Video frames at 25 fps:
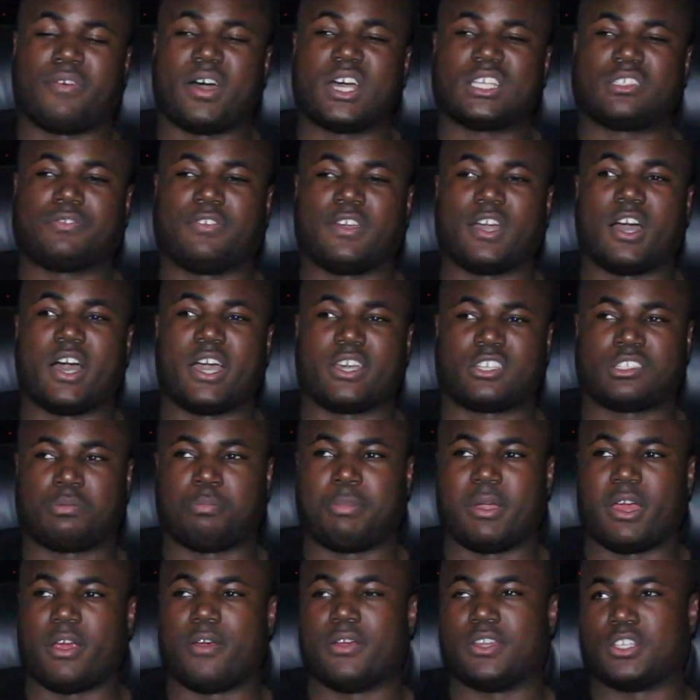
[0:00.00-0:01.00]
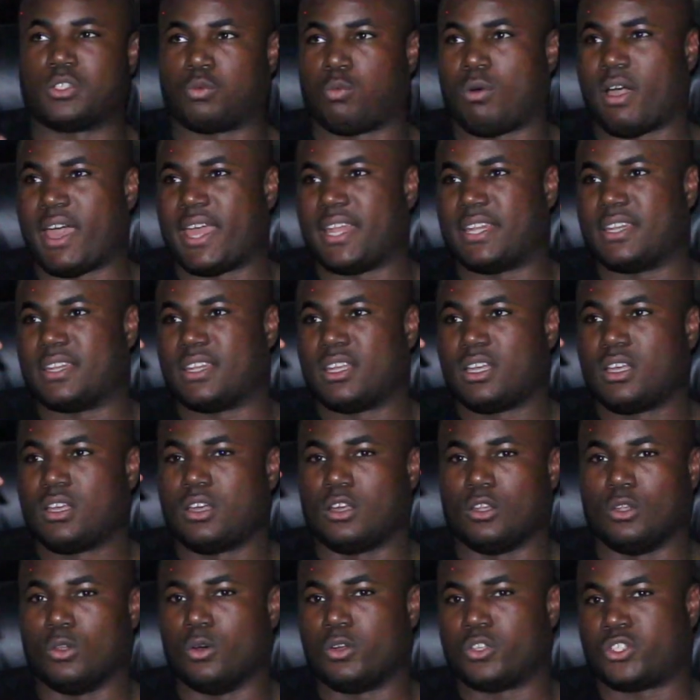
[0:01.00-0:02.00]
first thing I experienced when
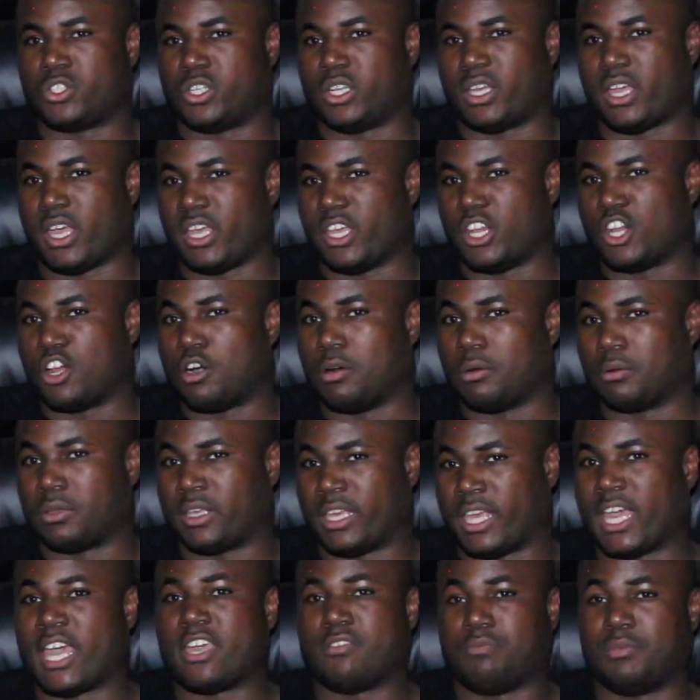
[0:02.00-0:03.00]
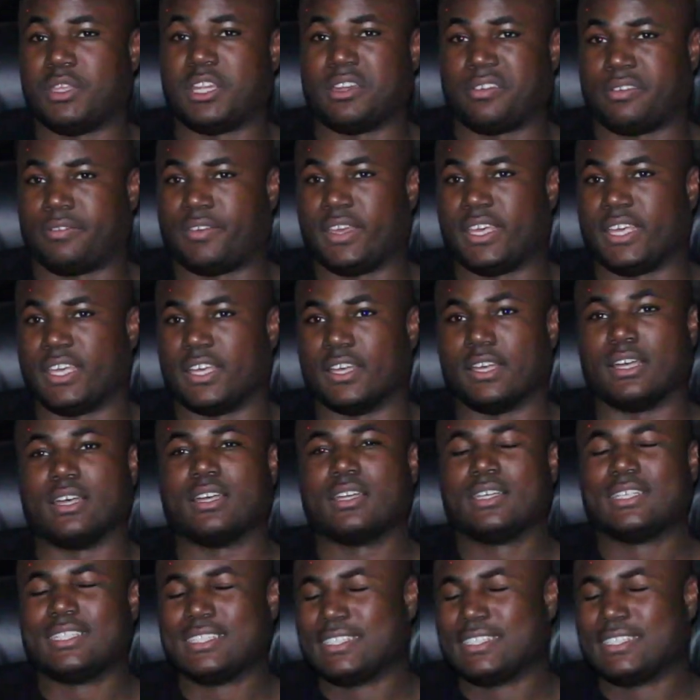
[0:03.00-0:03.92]
Lord Sugar, you know, gave me the finger,